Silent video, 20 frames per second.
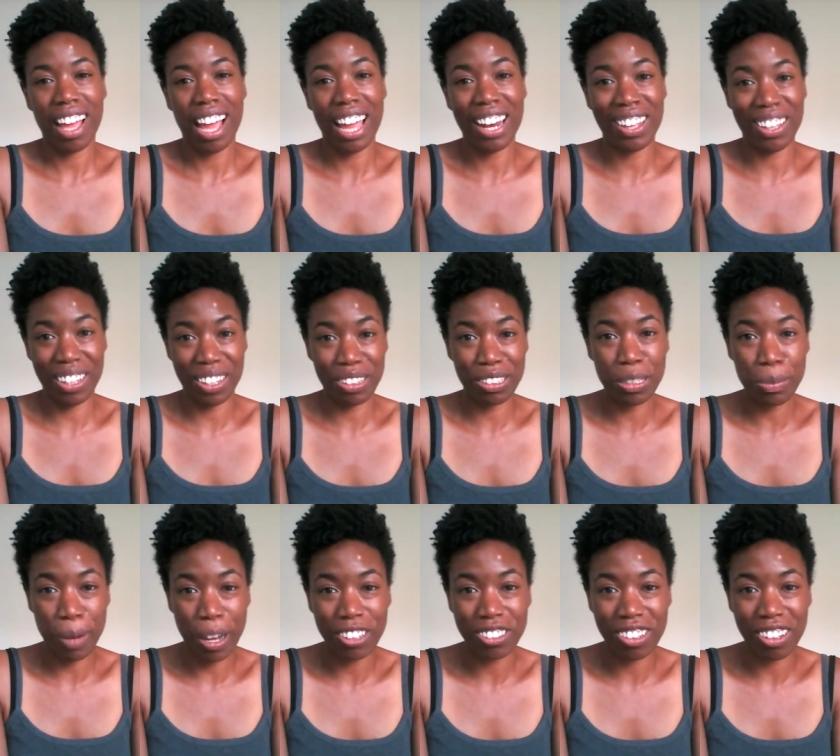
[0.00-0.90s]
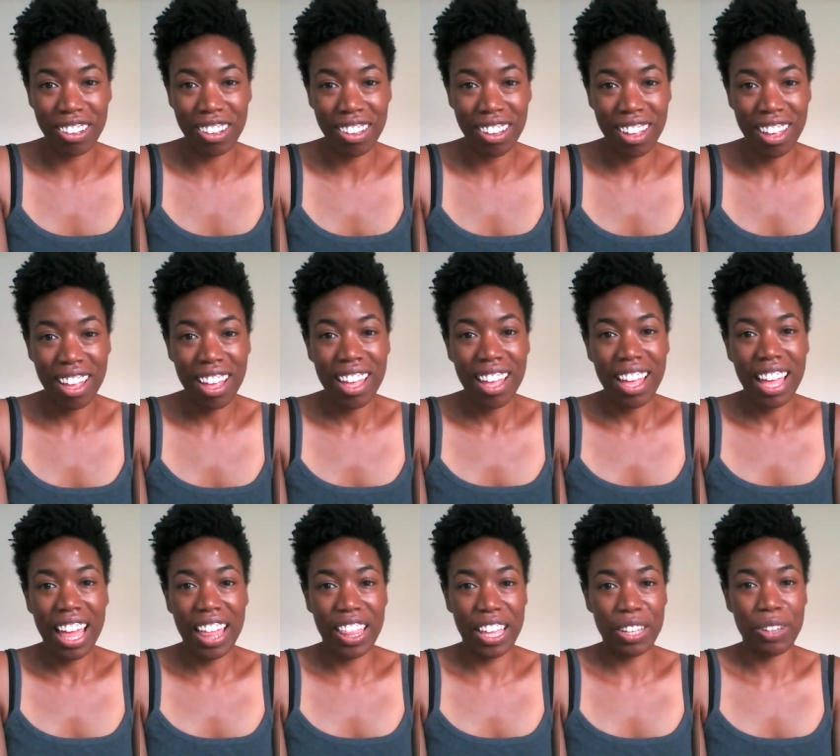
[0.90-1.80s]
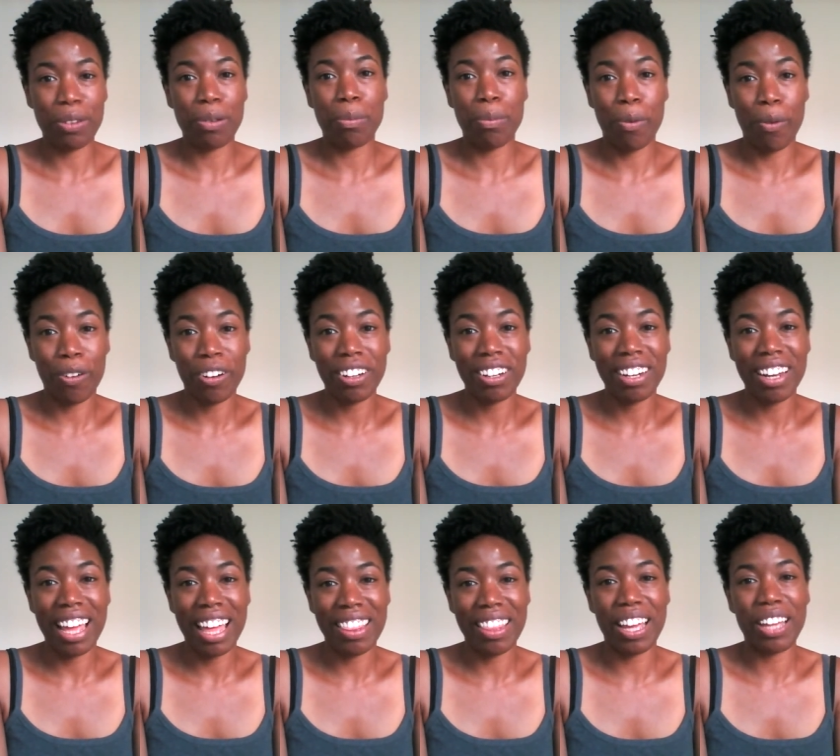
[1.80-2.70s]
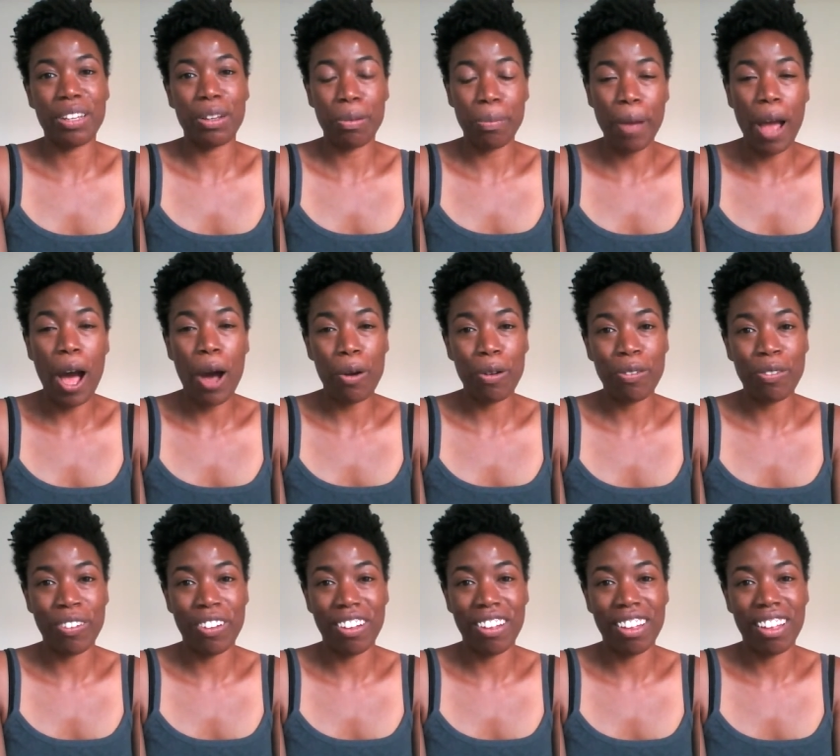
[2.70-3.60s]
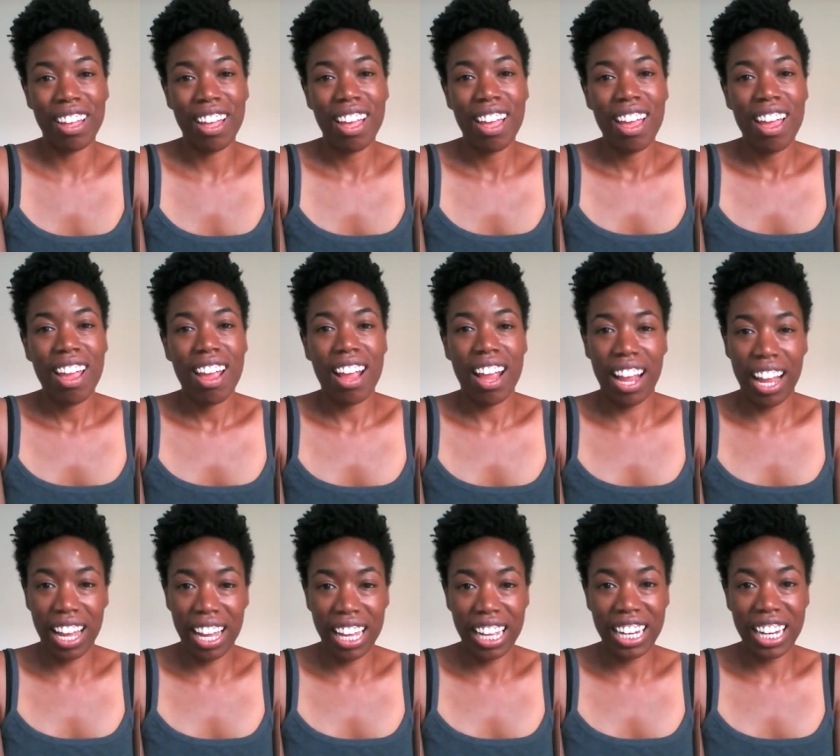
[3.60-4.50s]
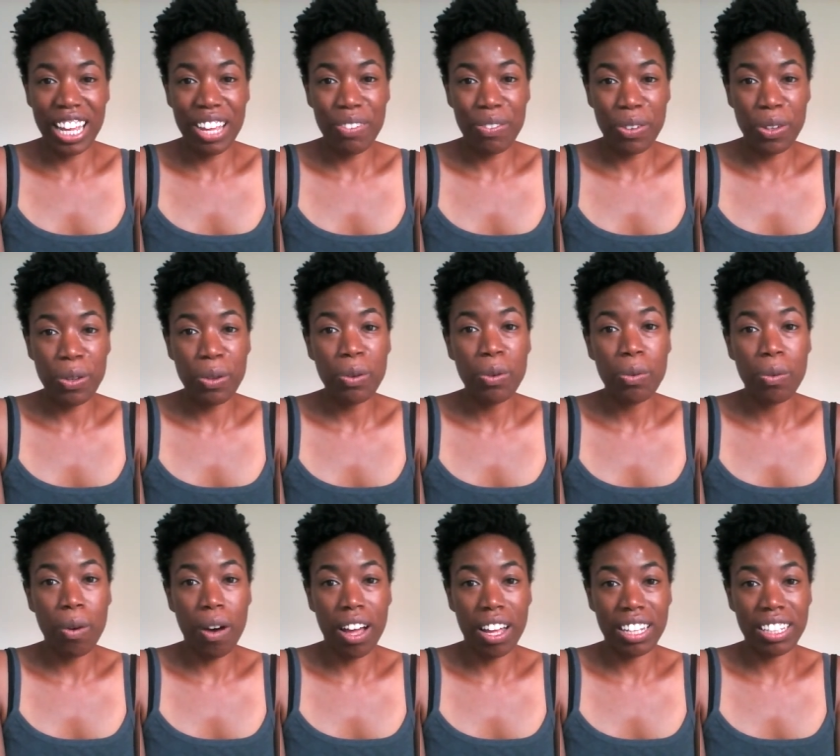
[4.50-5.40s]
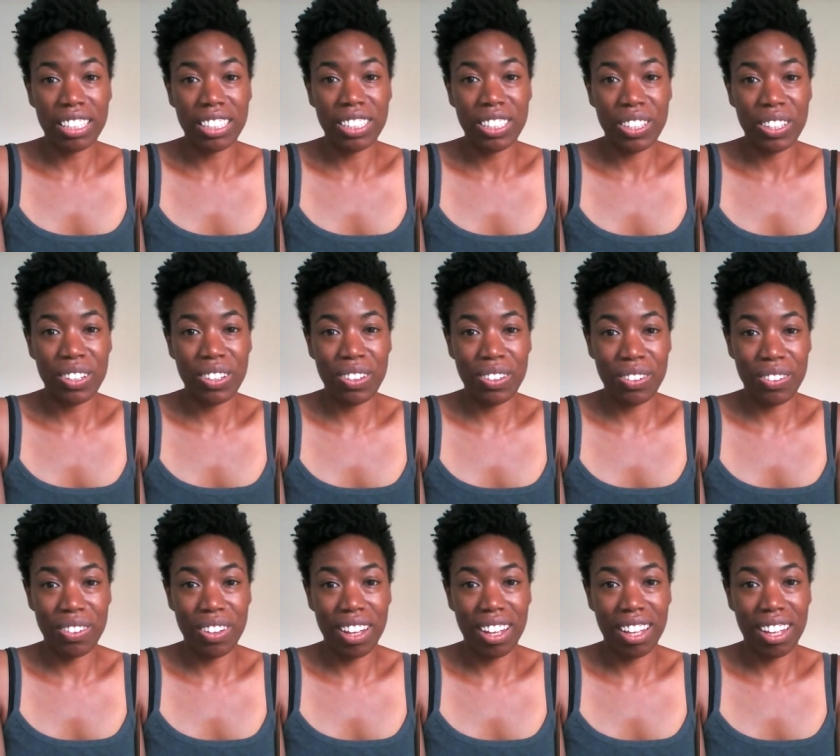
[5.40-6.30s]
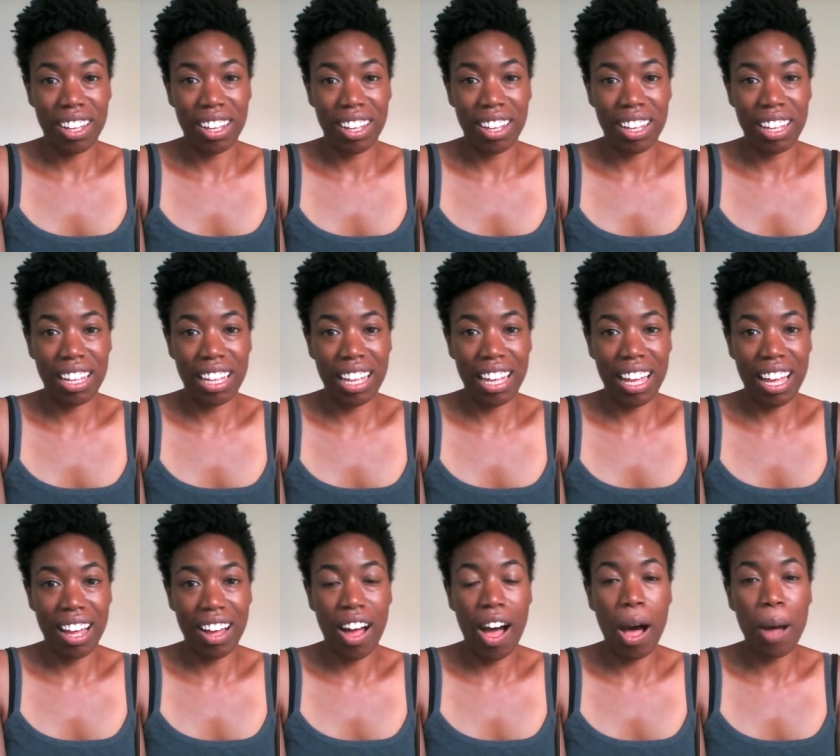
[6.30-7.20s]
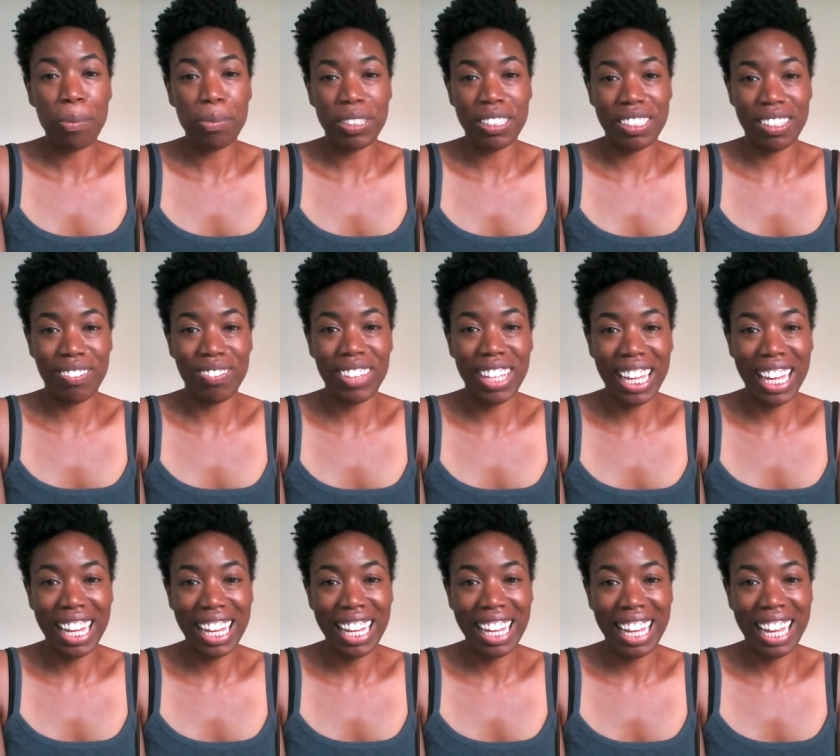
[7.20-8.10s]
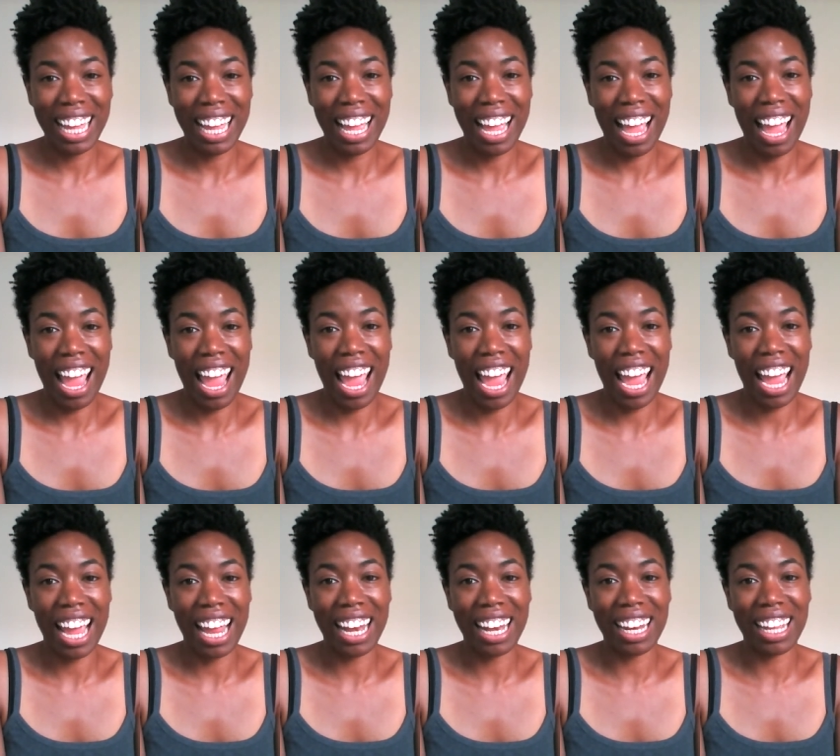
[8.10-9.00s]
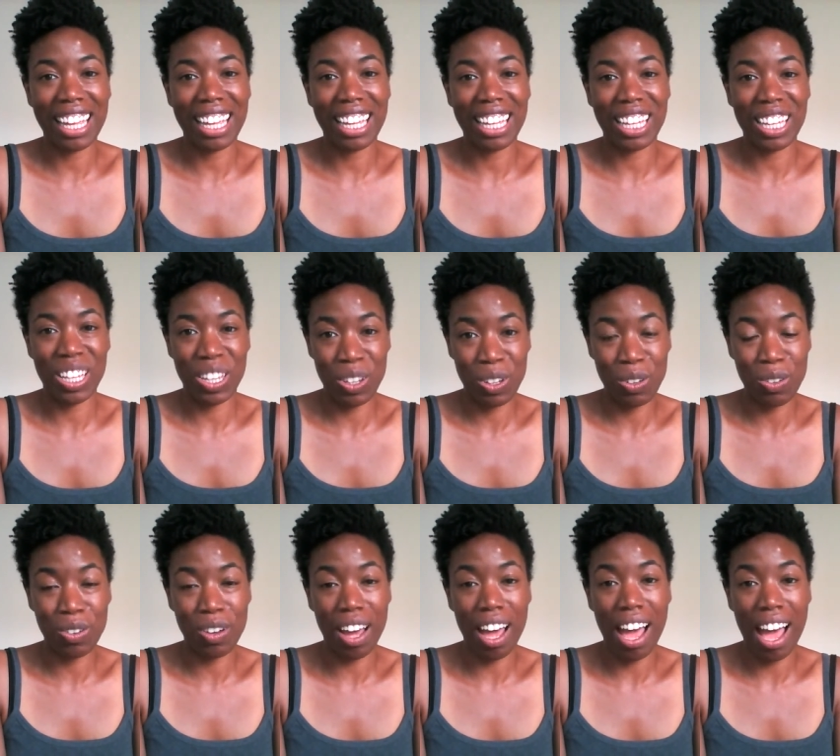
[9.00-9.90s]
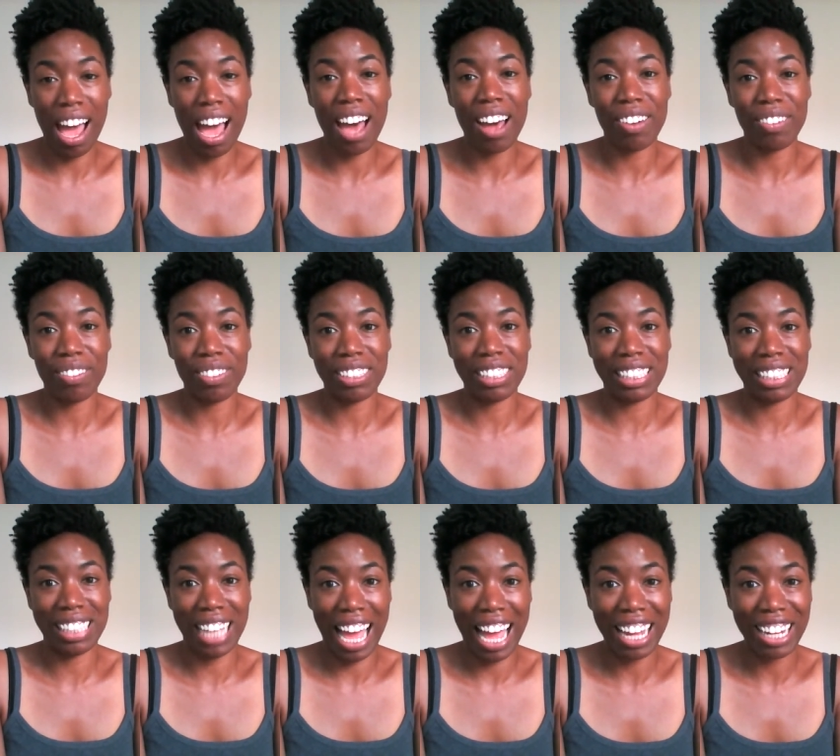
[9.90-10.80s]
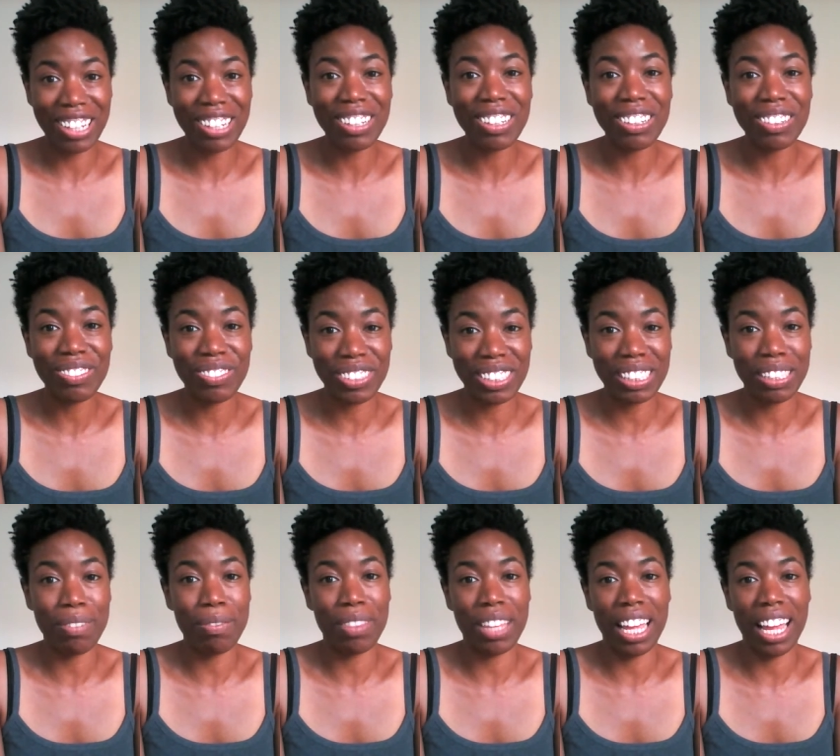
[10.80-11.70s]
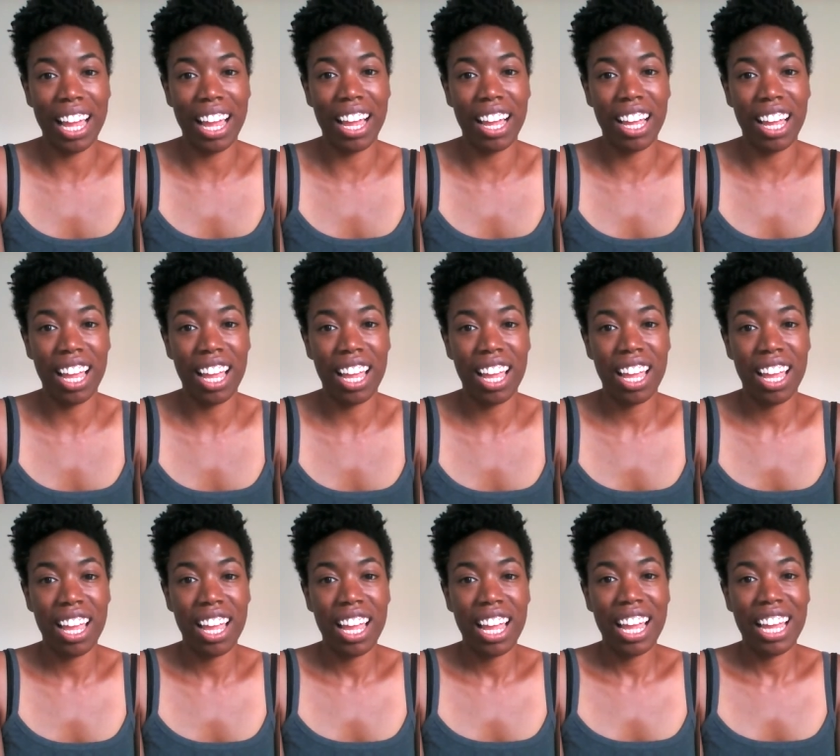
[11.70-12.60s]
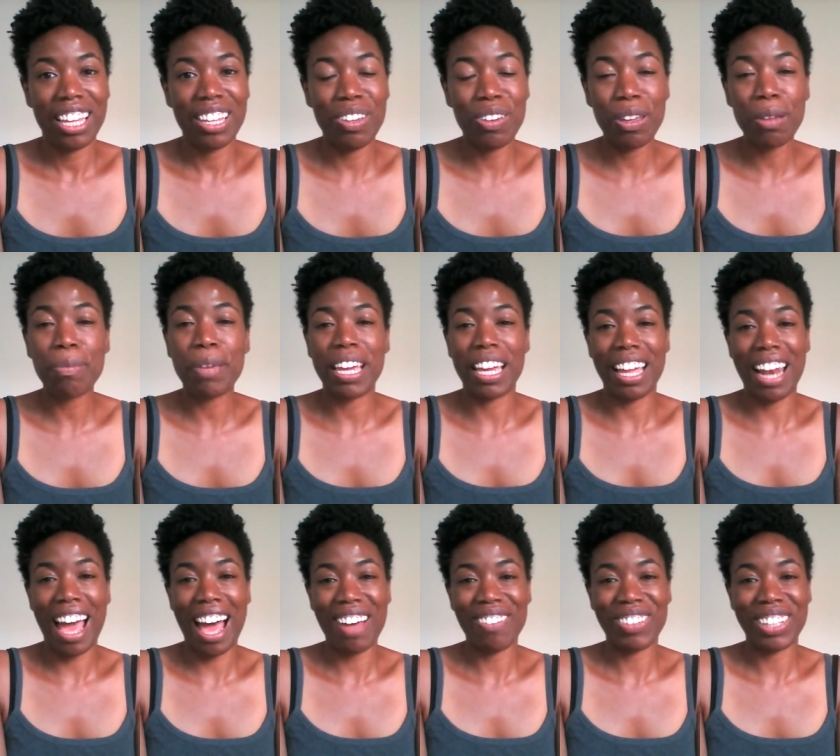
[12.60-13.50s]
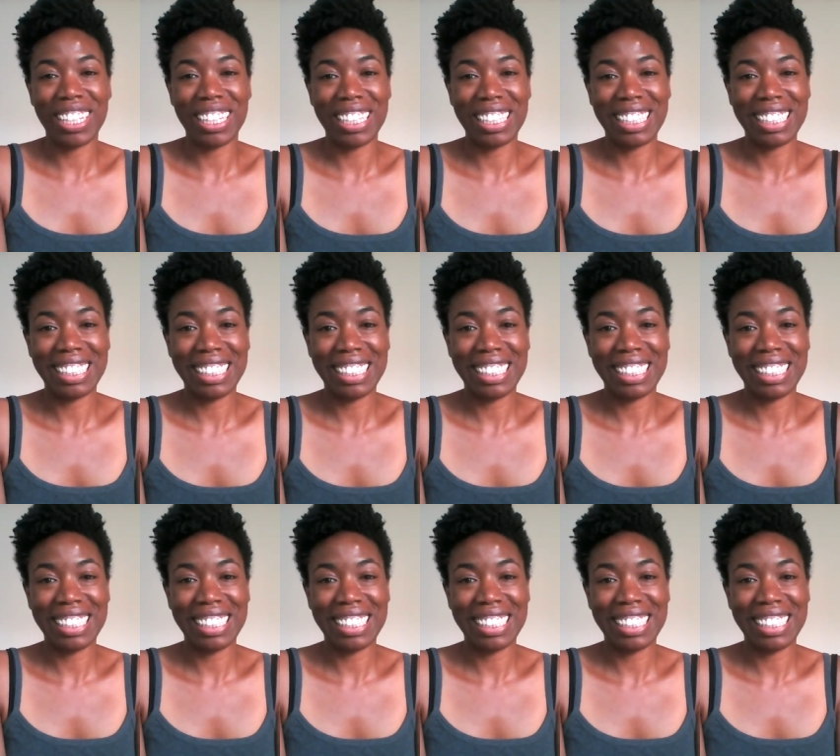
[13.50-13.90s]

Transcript: I know that you're special, and that you're important, and that you're powerful. And if you want to accomplish something and you have a desire for something, you can make it happen.